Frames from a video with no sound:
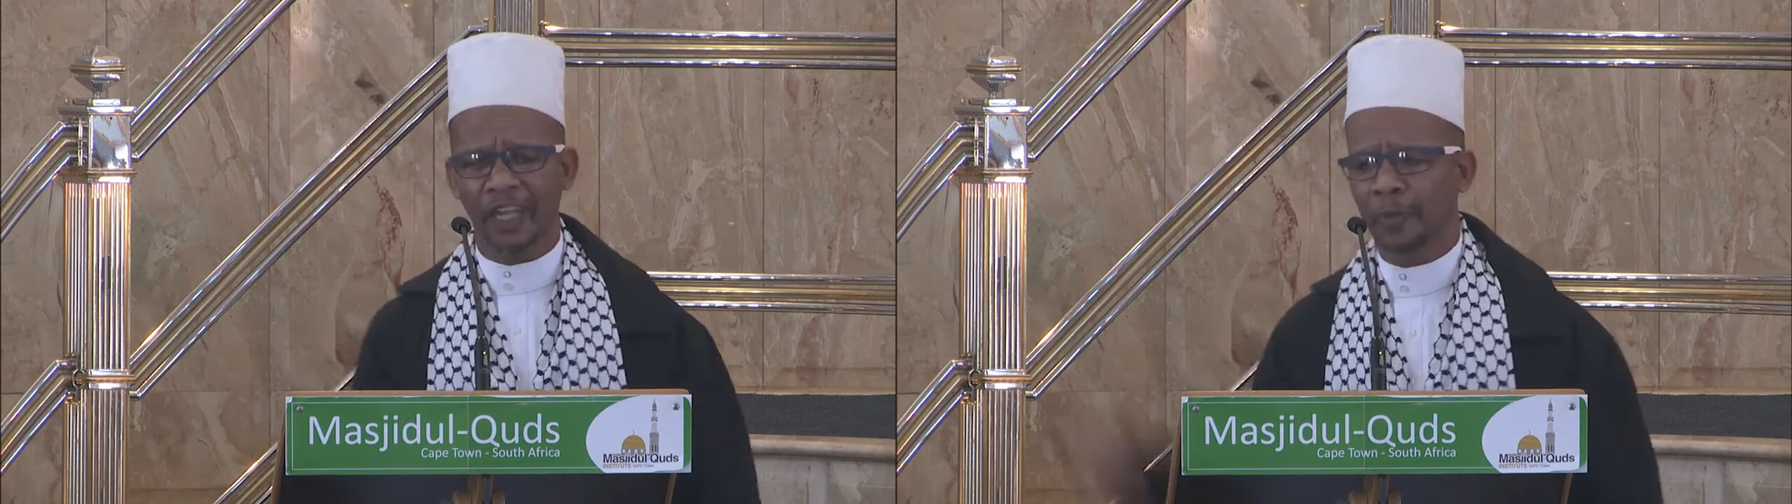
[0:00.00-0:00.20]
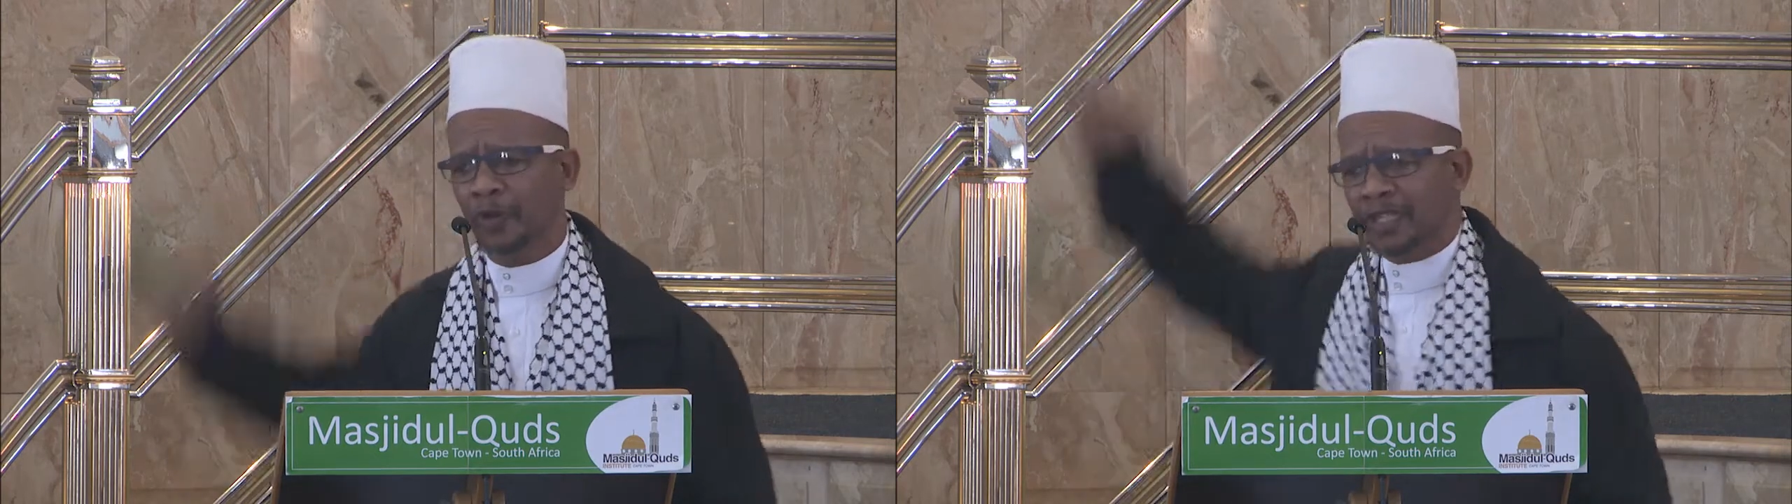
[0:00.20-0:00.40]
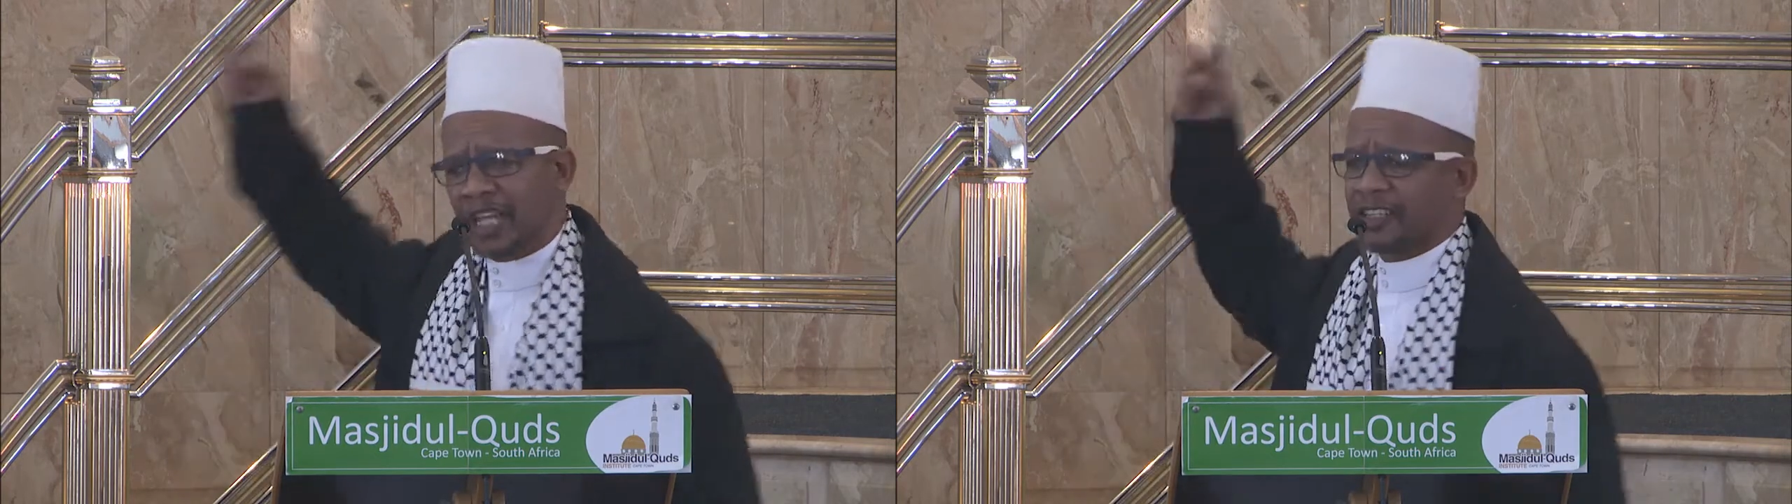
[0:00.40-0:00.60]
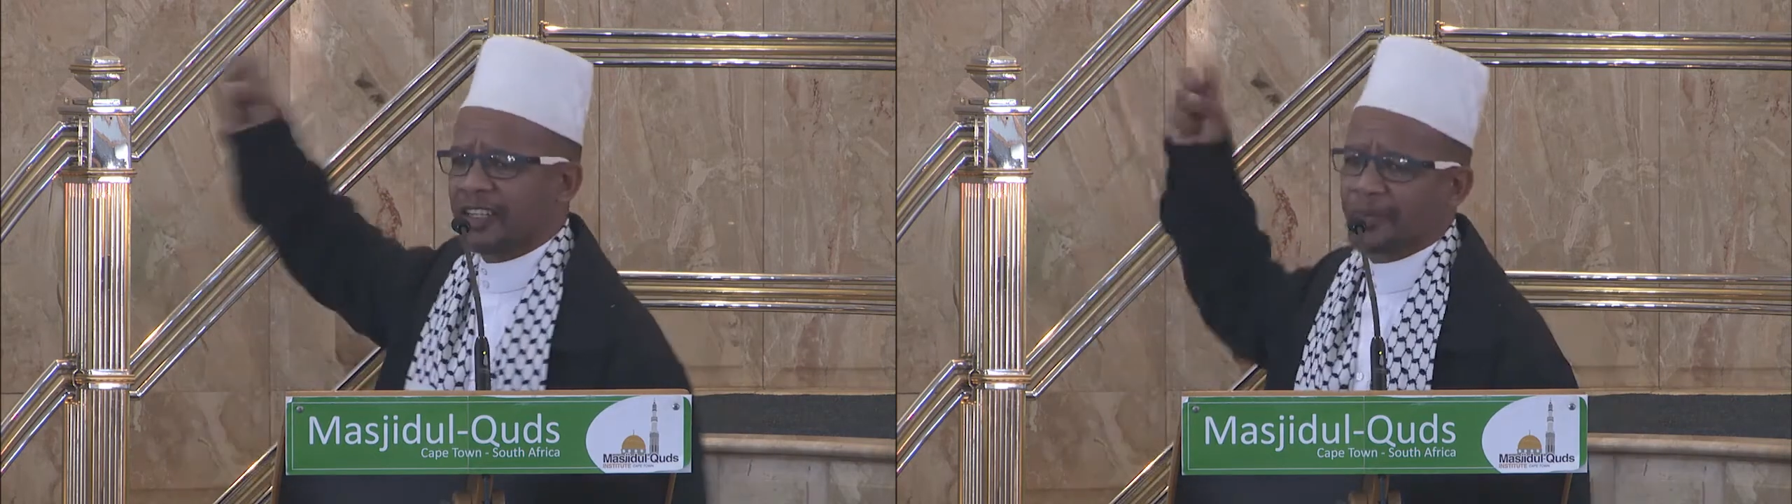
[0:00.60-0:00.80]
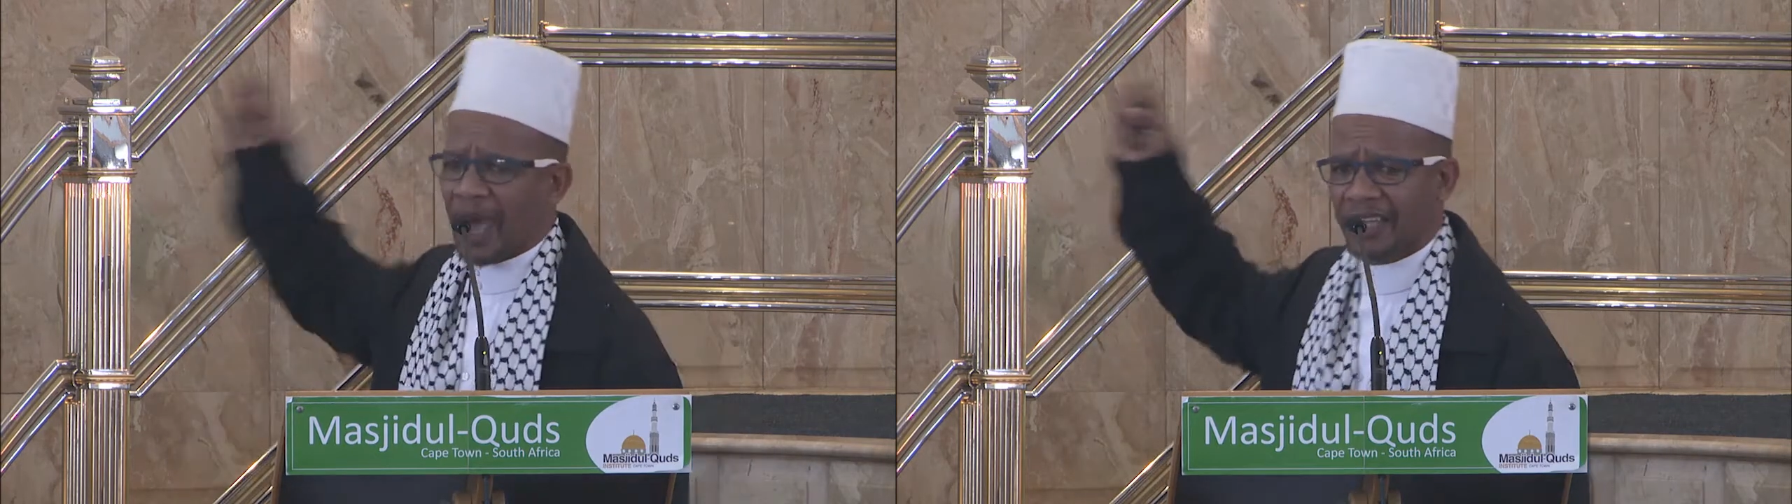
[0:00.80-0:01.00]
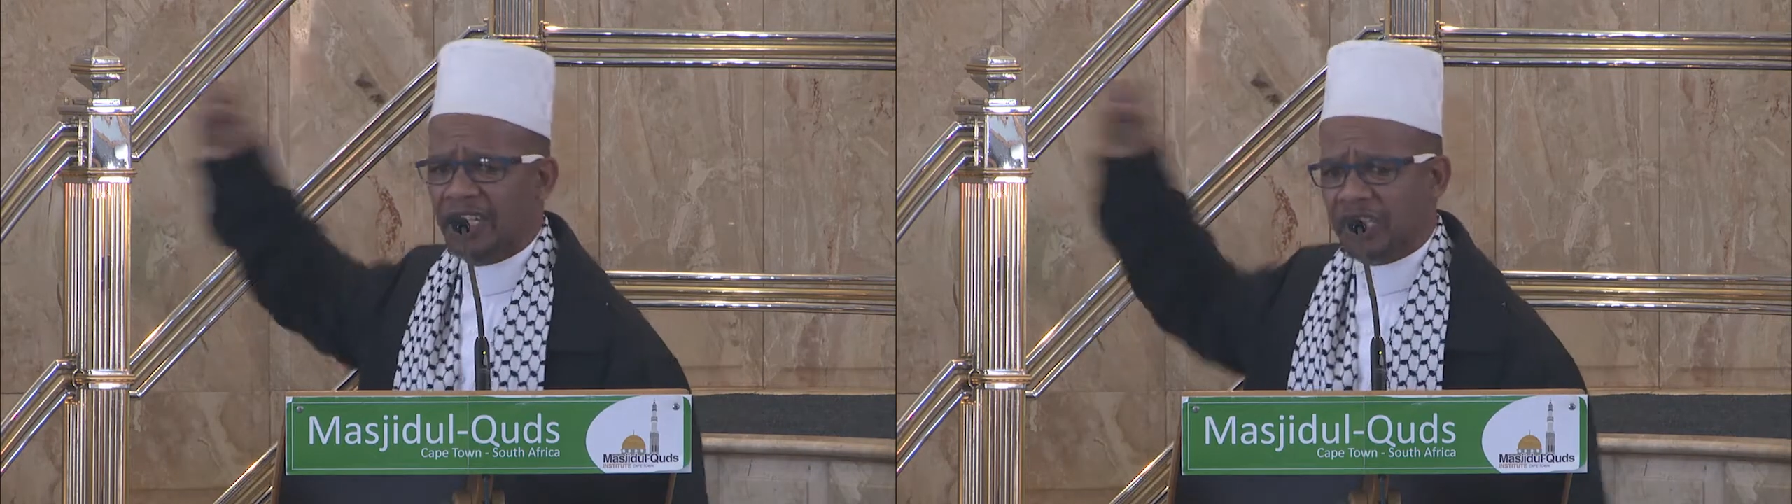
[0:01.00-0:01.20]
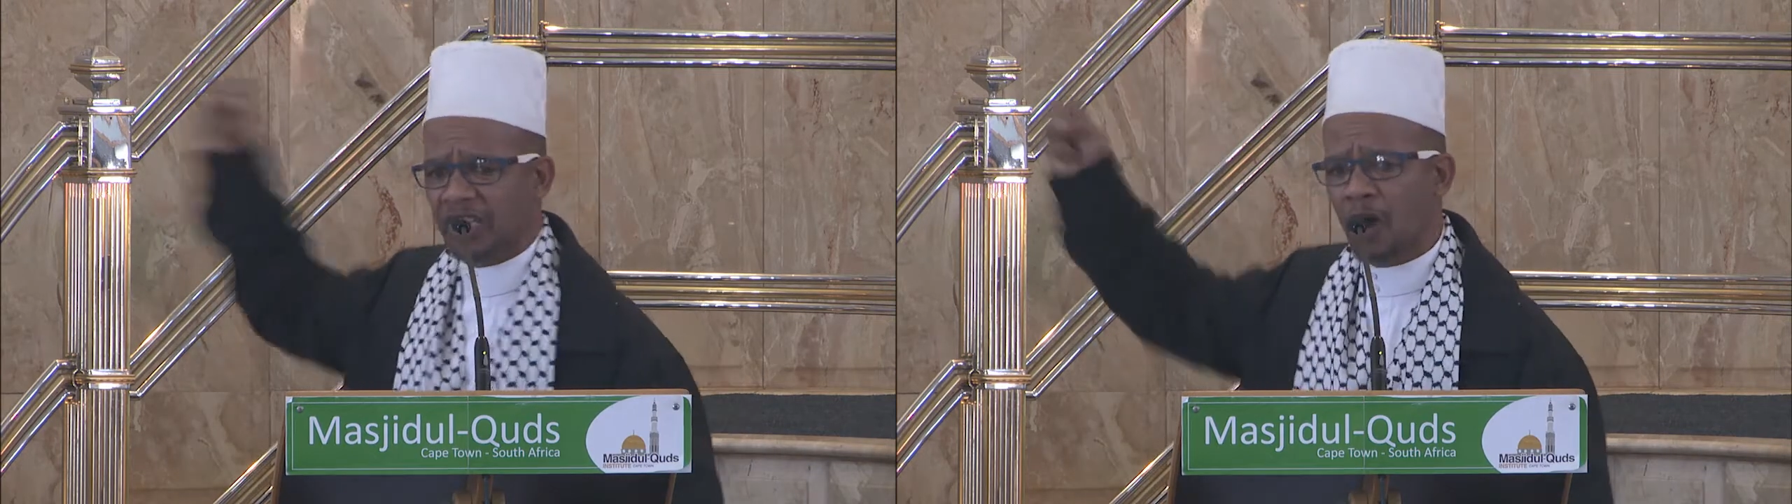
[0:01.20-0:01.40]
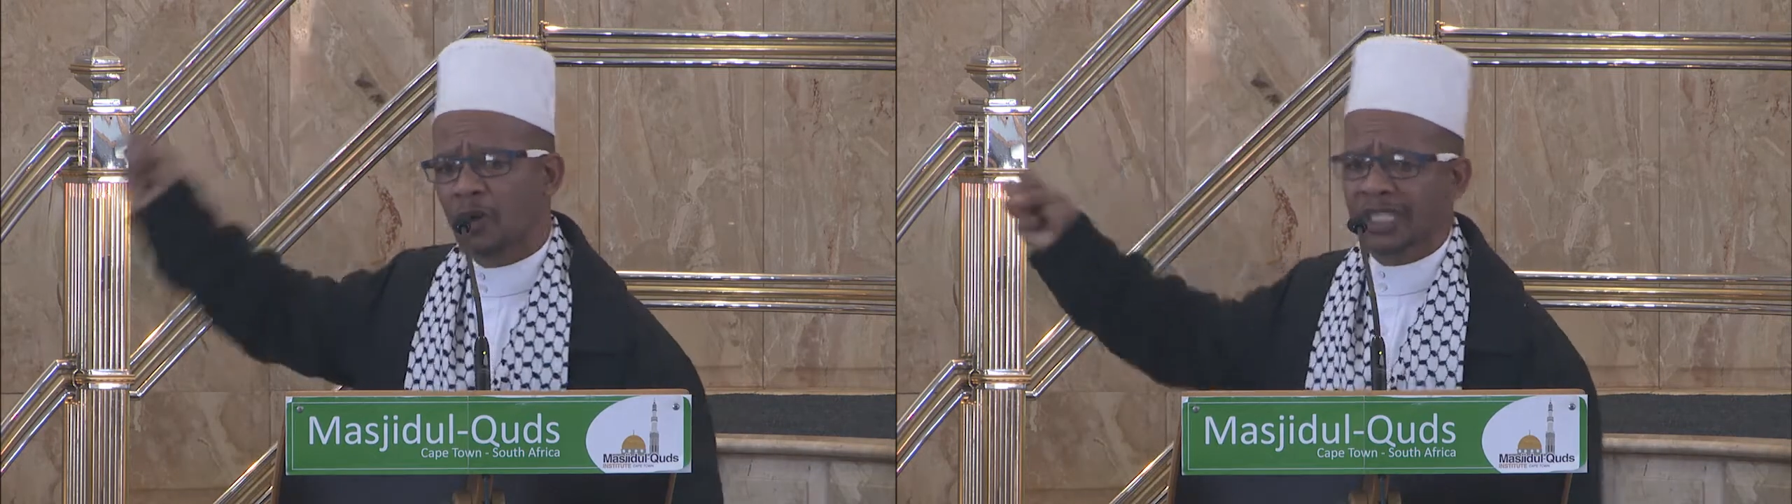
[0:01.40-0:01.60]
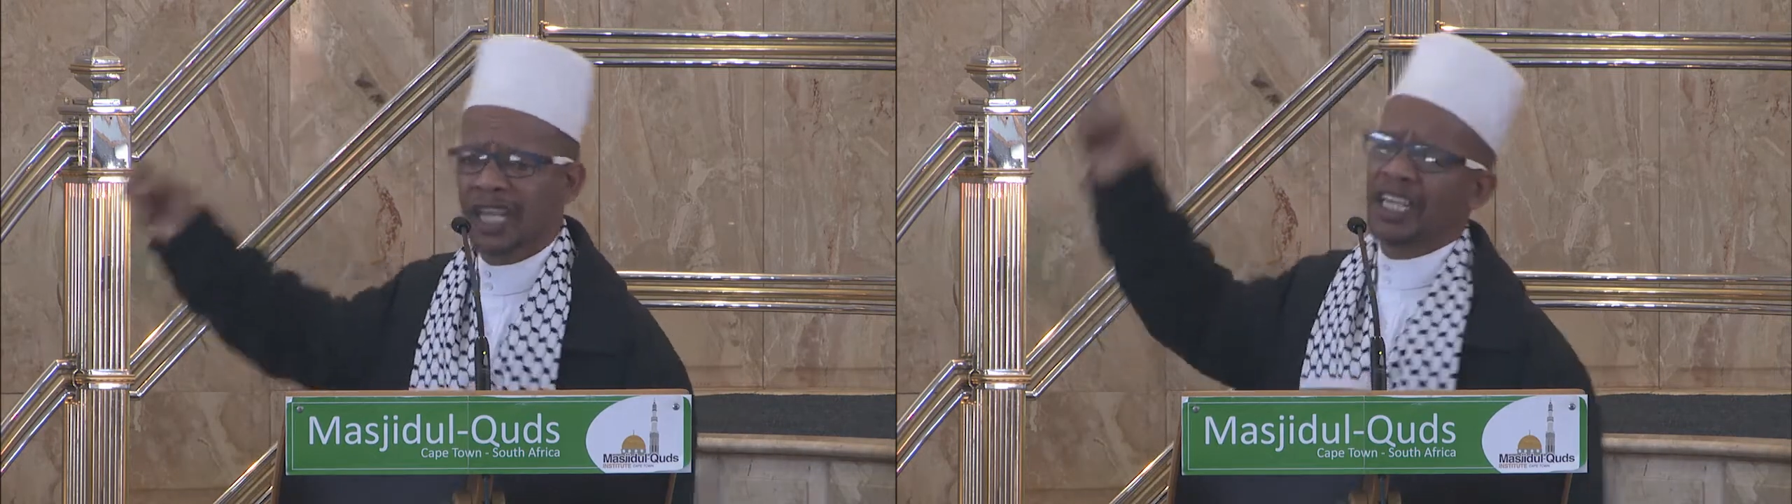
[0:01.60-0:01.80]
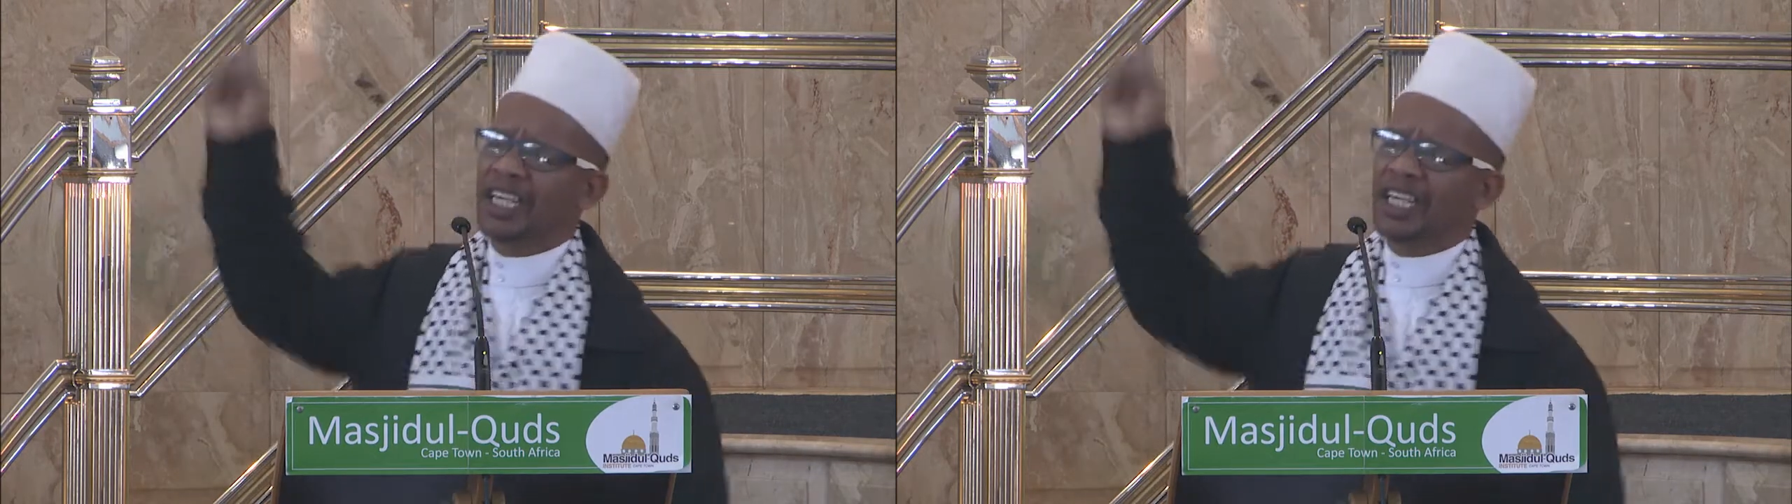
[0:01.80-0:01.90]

they're protected by the stones,